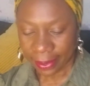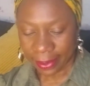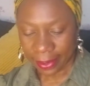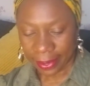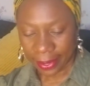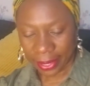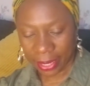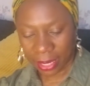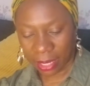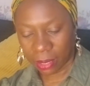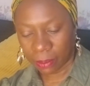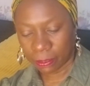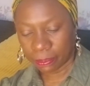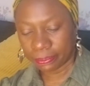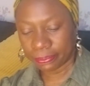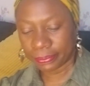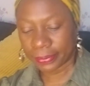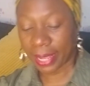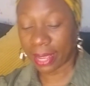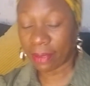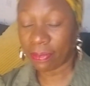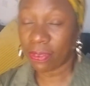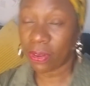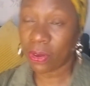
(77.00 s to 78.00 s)
Um,
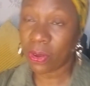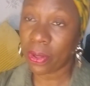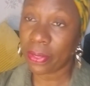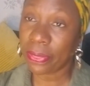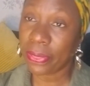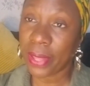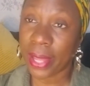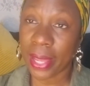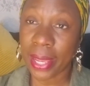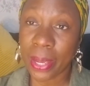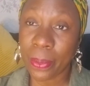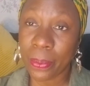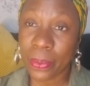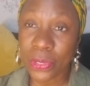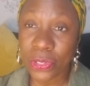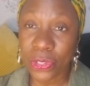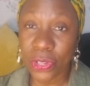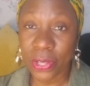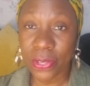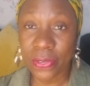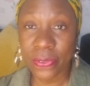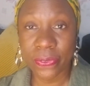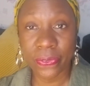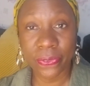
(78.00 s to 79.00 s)
I forgot that he was
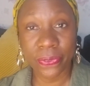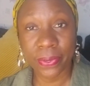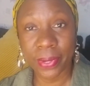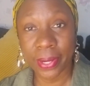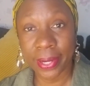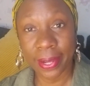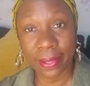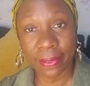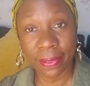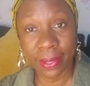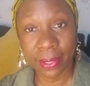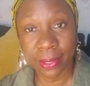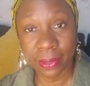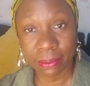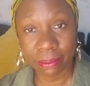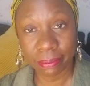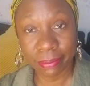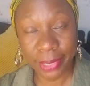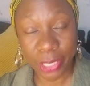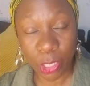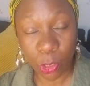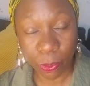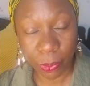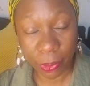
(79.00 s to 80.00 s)
just another
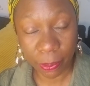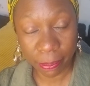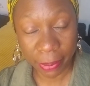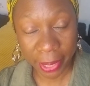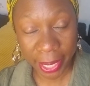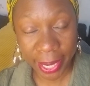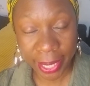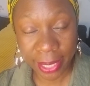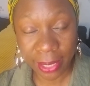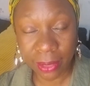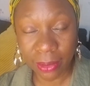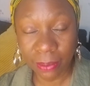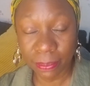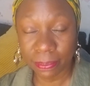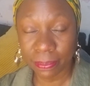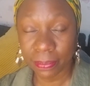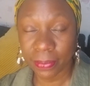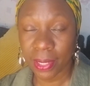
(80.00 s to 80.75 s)
human being,